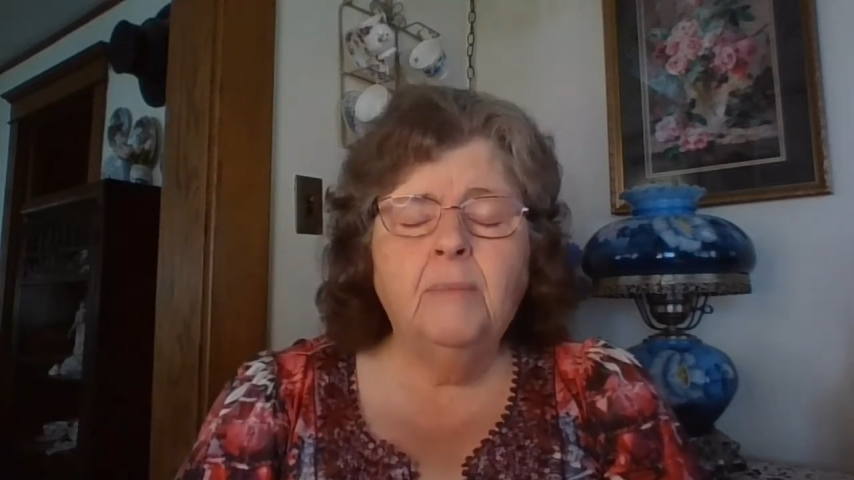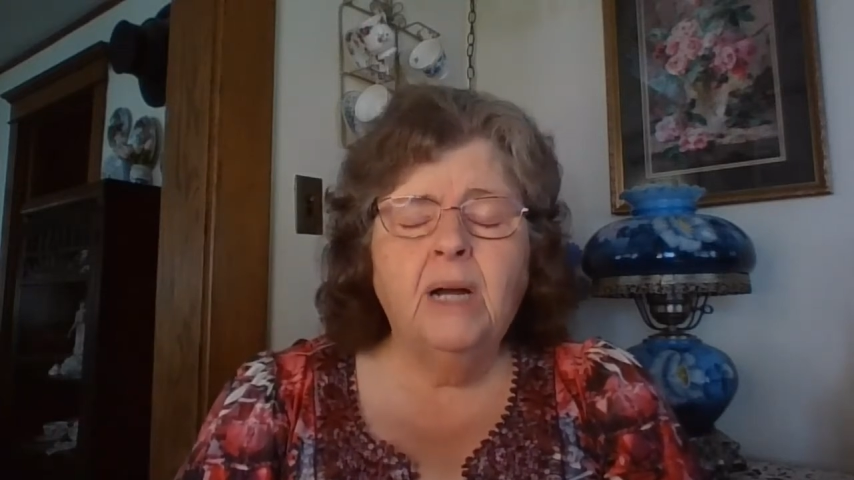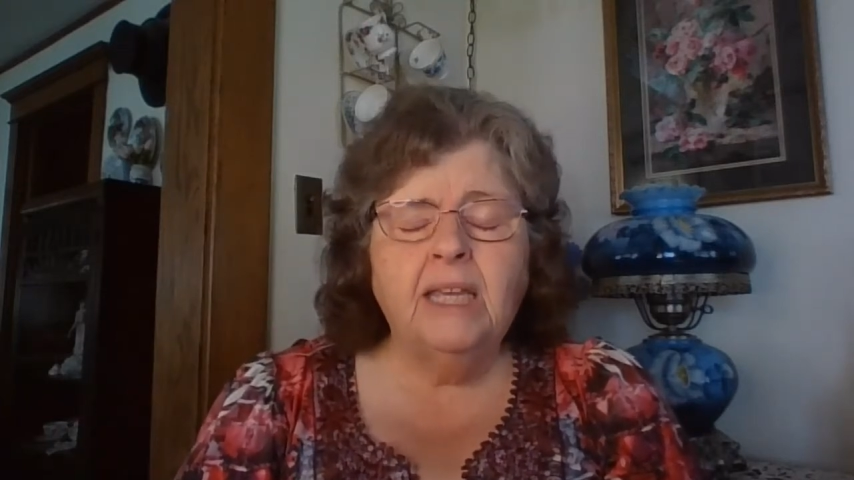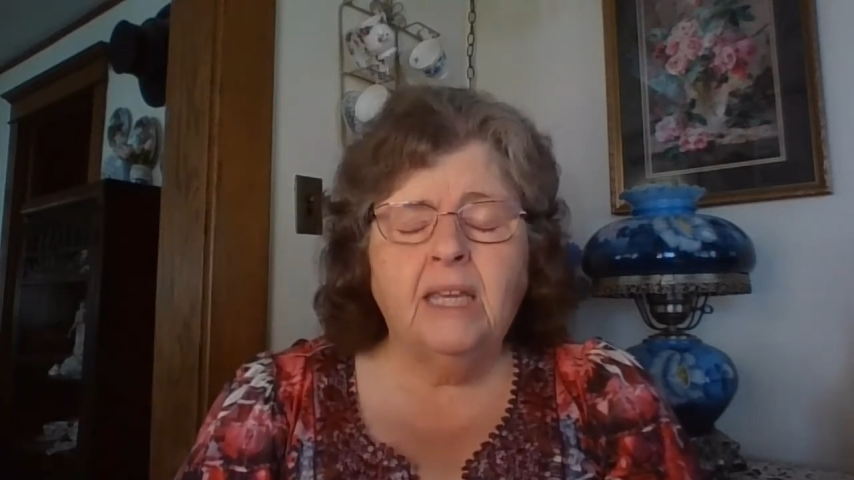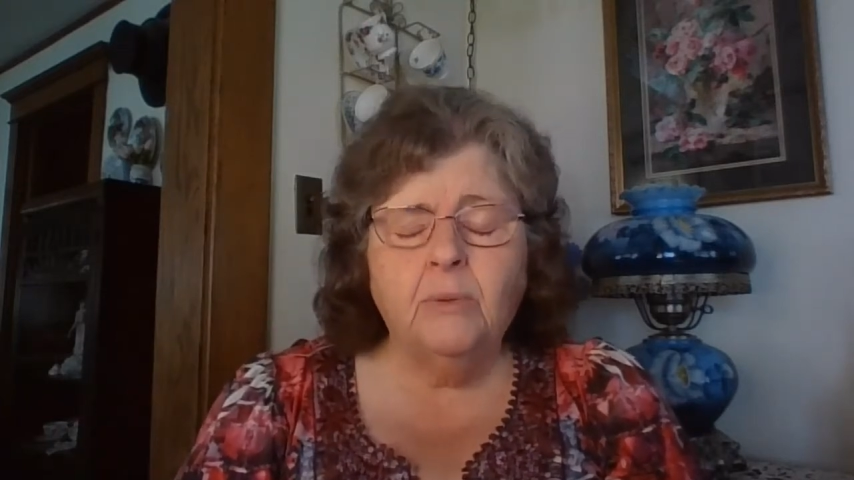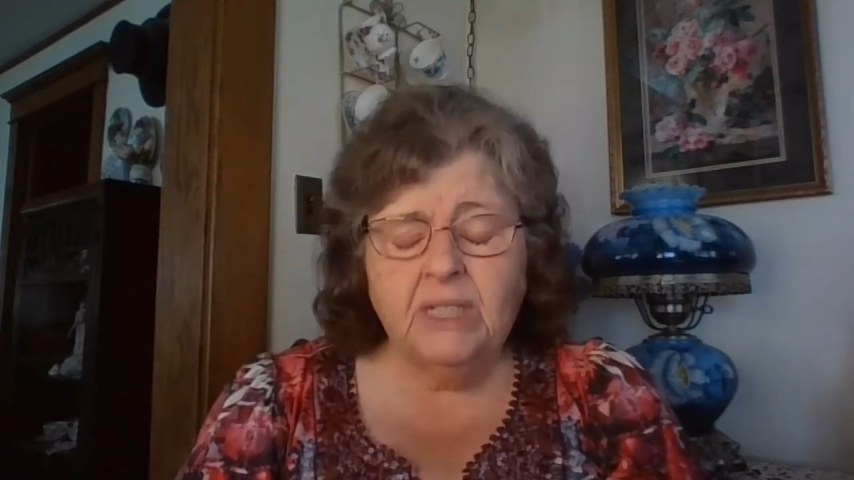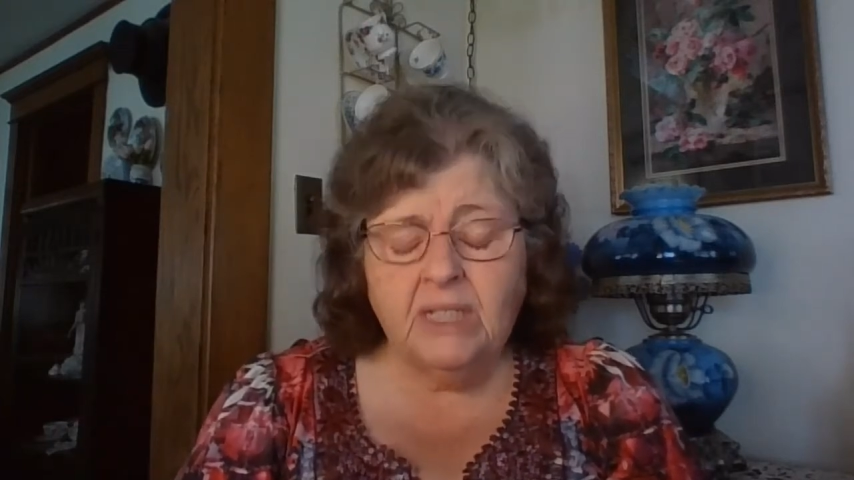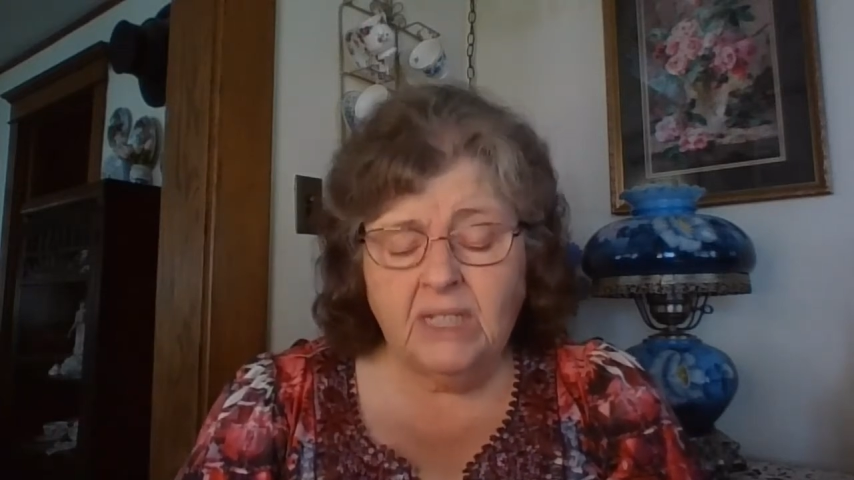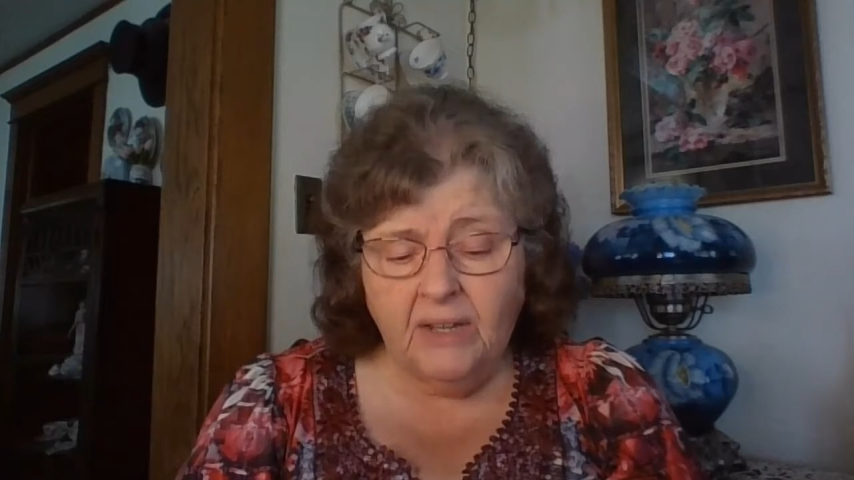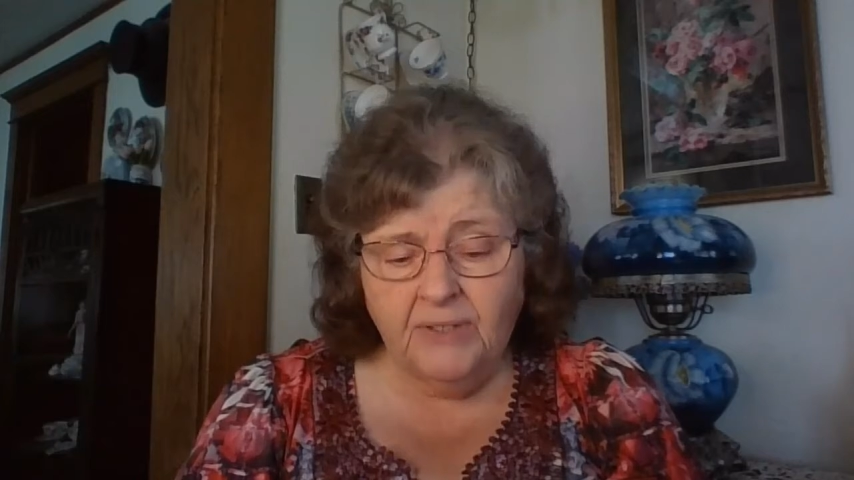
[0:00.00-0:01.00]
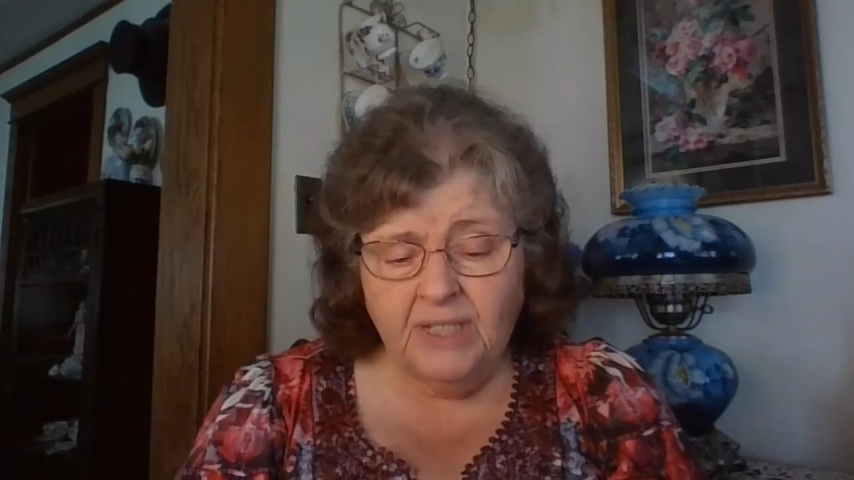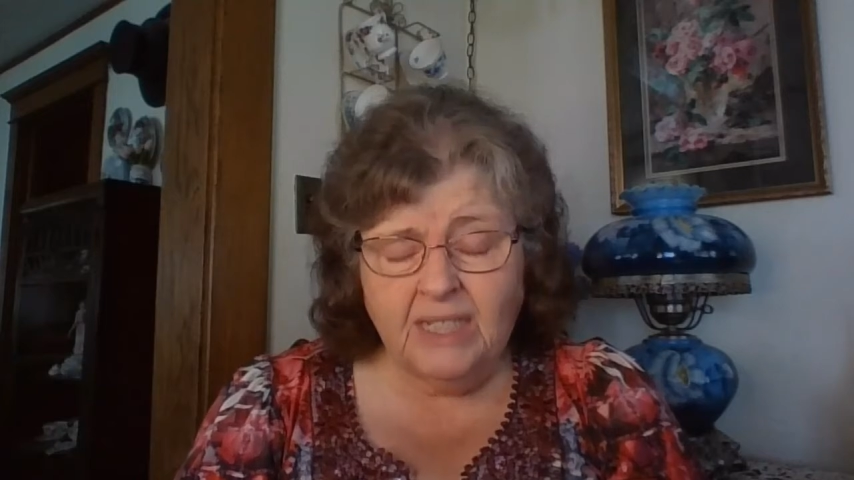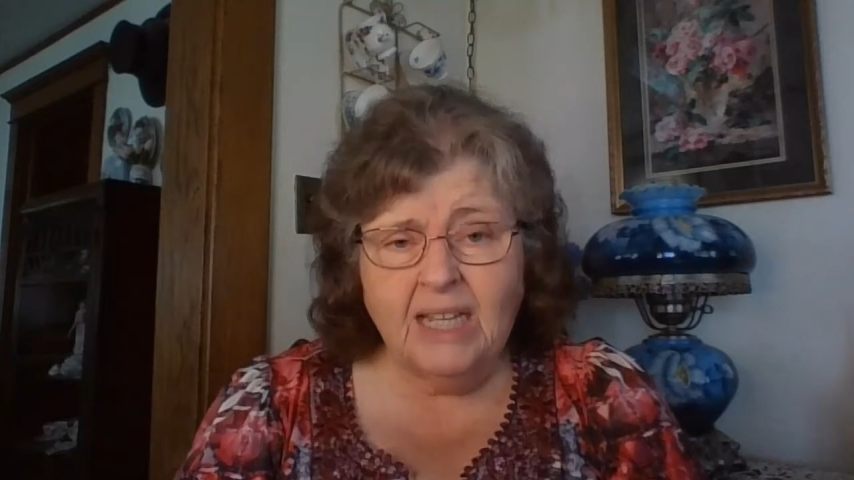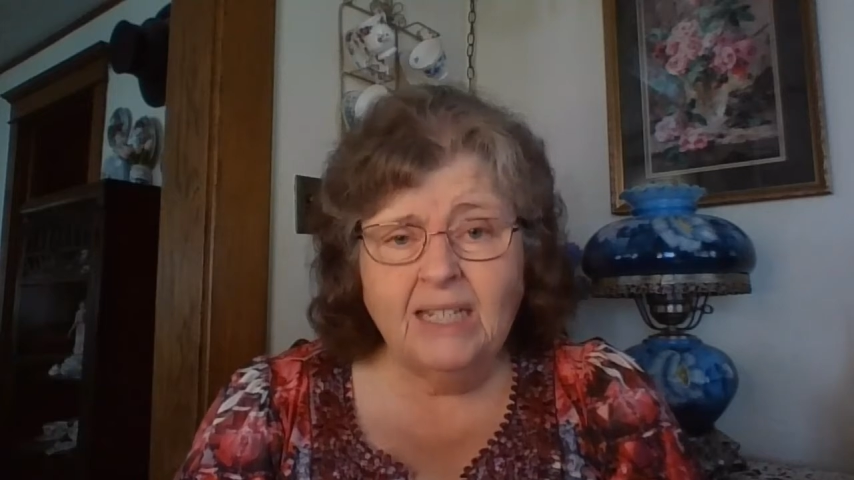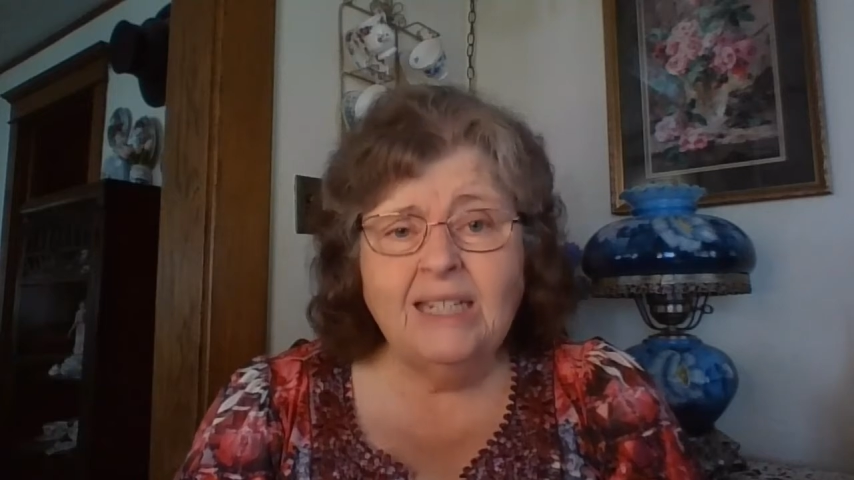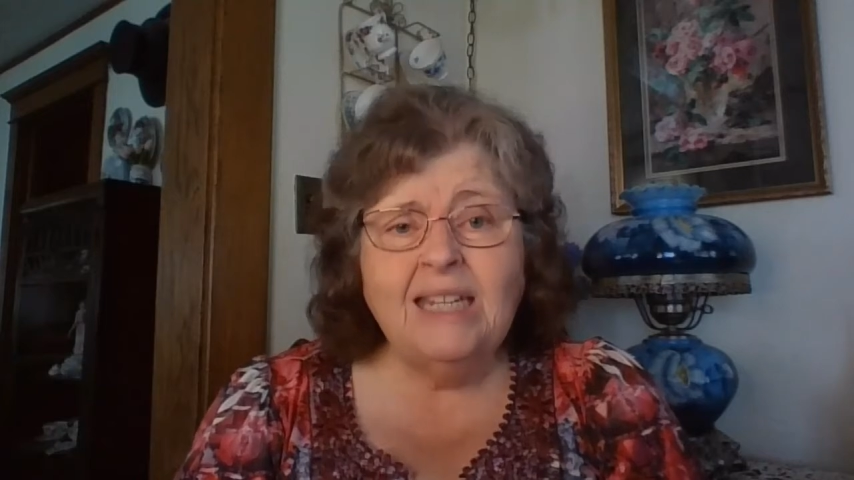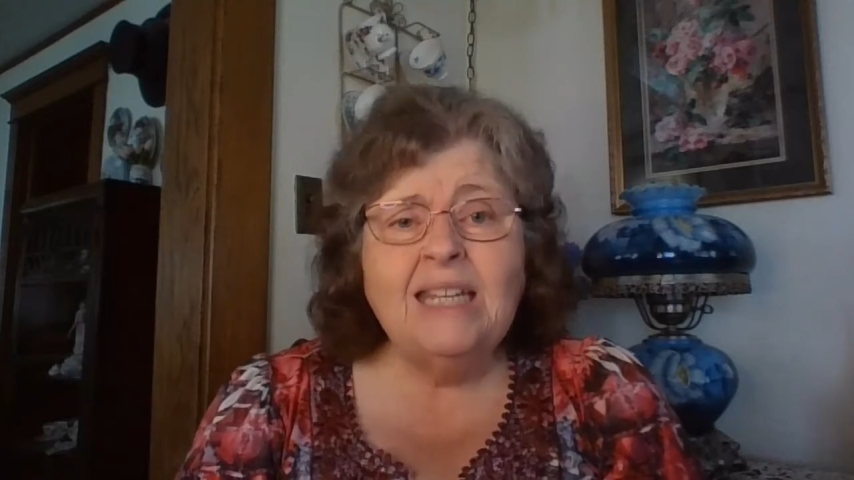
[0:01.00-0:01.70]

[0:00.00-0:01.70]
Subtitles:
Mikie was devastated.